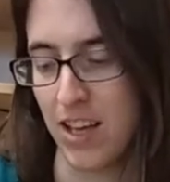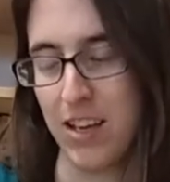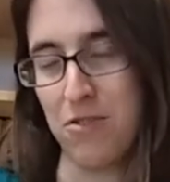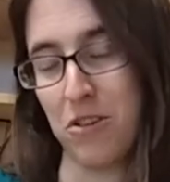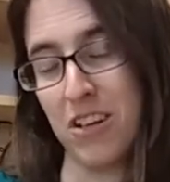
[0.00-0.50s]

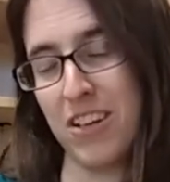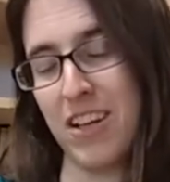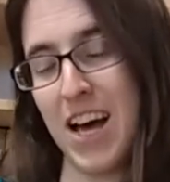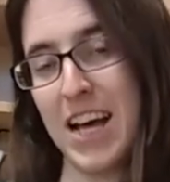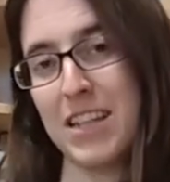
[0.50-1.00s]
and you're going to
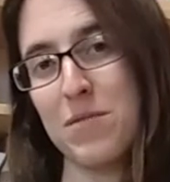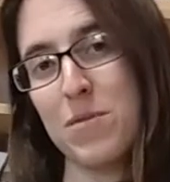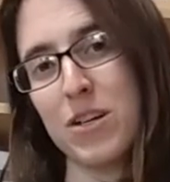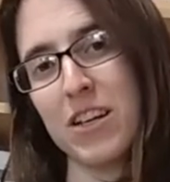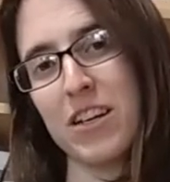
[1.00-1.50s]
hide the
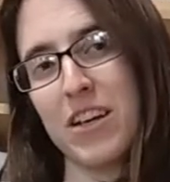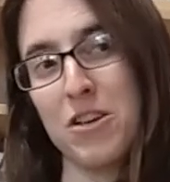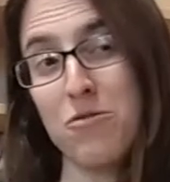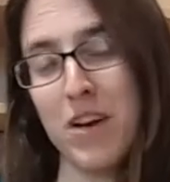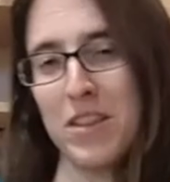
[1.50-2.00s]
book.
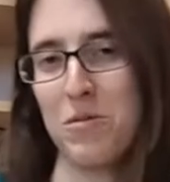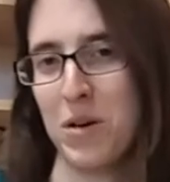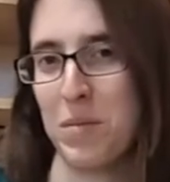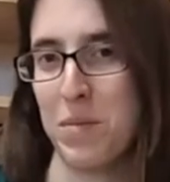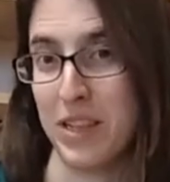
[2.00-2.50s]
Can you write the
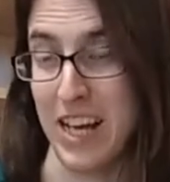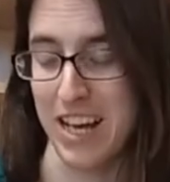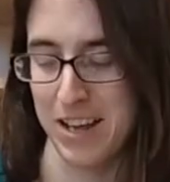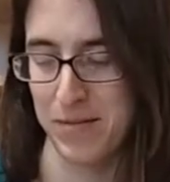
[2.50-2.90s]
word play?